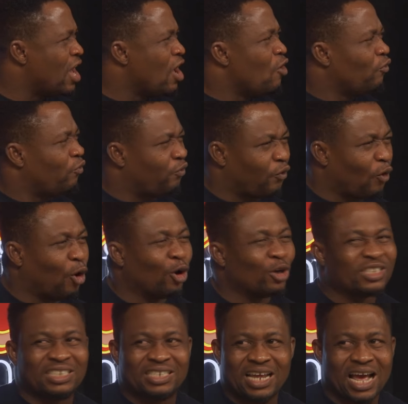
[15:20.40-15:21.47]
for
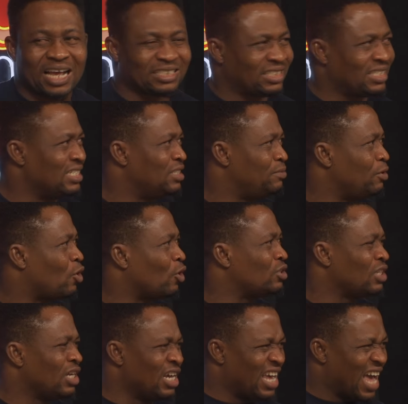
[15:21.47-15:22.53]
their sins, because
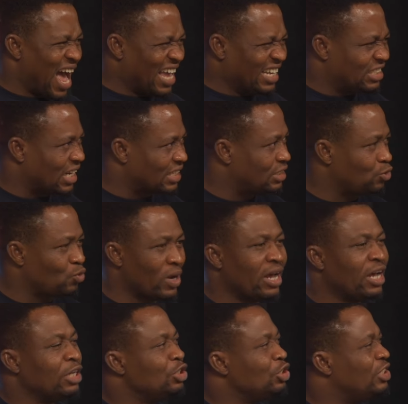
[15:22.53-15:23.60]
it's as it were,
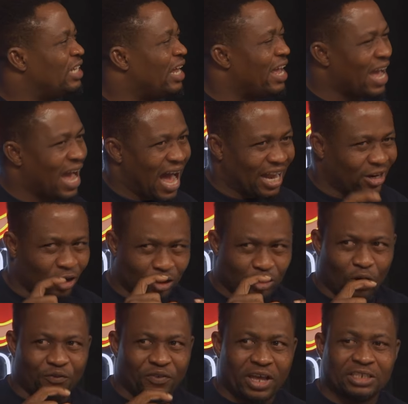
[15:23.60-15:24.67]
they are not of
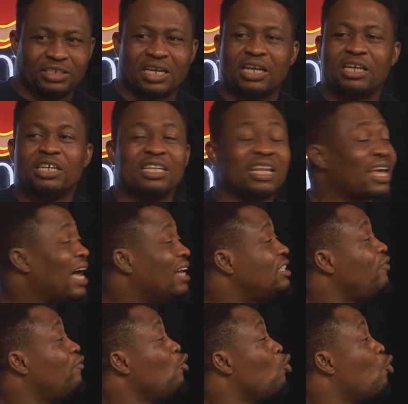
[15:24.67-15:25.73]
age yet. They can't
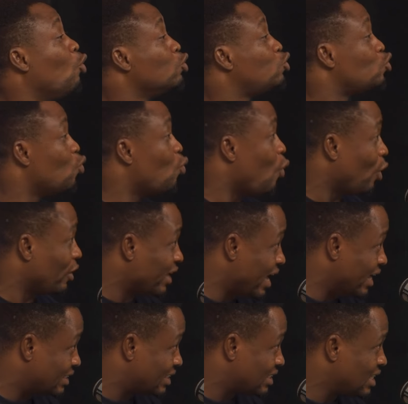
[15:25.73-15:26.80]
even go to war
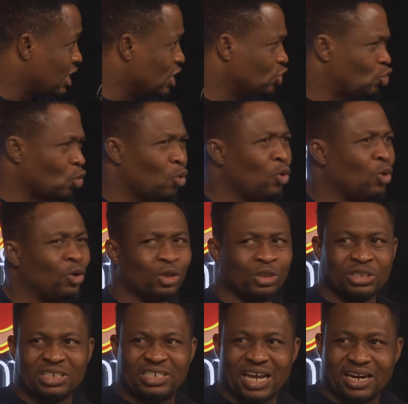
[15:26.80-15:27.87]
yet. So
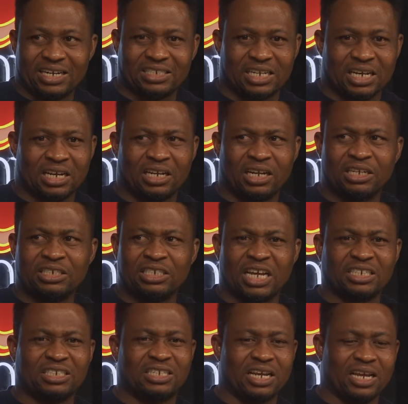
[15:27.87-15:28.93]
there is
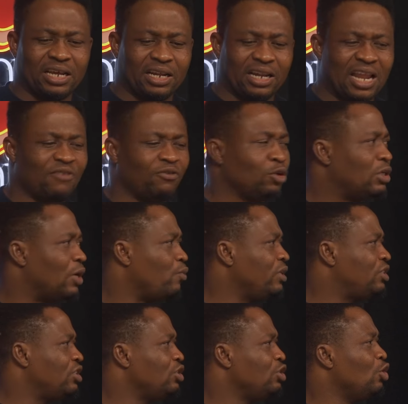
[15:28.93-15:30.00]
a level at which
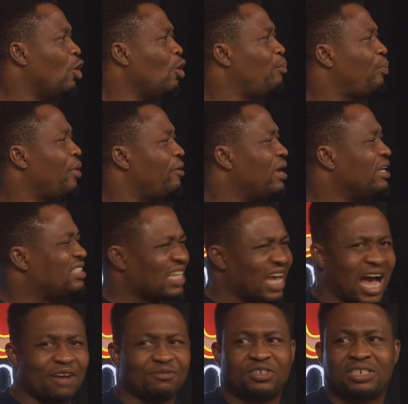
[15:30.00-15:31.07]
your parents have
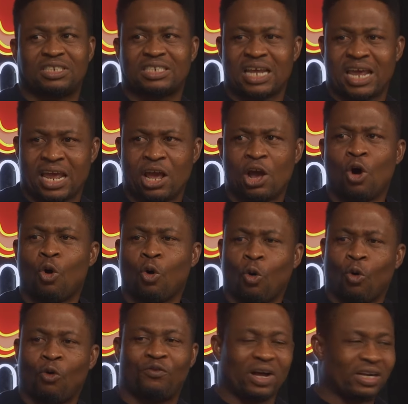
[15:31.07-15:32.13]
say
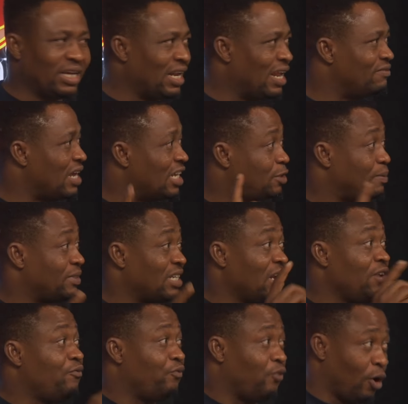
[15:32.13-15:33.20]
over their life, especially
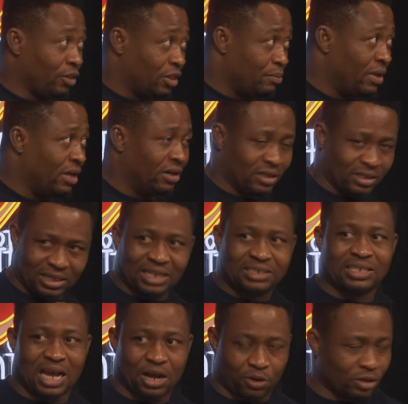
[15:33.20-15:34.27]
for the male. That's
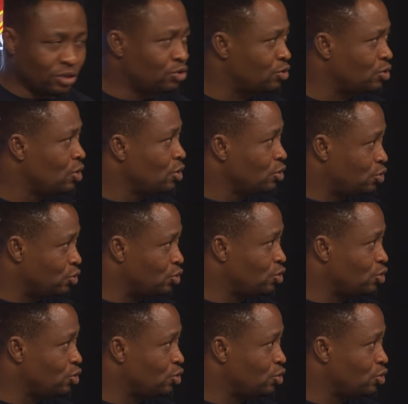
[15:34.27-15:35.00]
according to